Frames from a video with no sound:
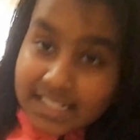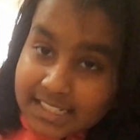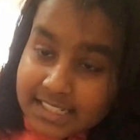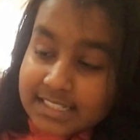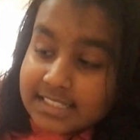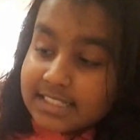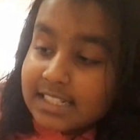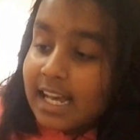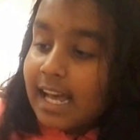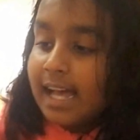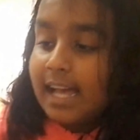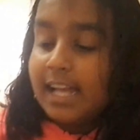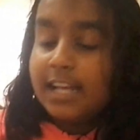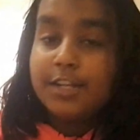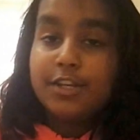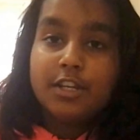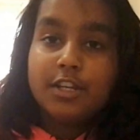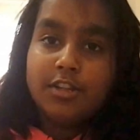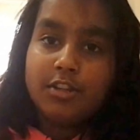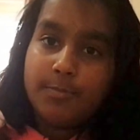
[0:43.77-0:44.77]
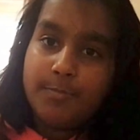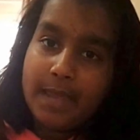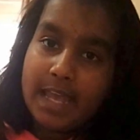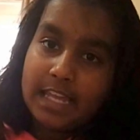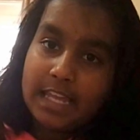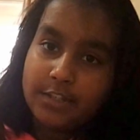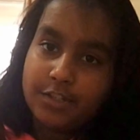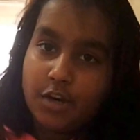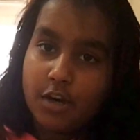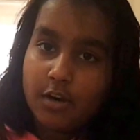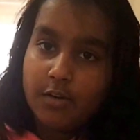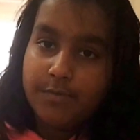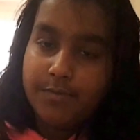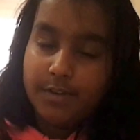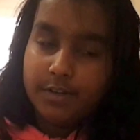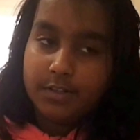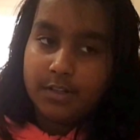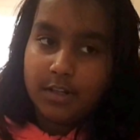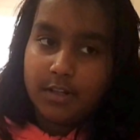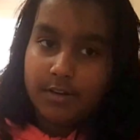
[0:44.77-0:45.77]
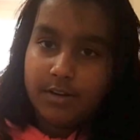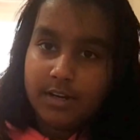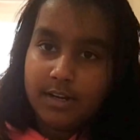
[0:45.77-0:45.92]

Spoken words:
And you can use paint or food coloring.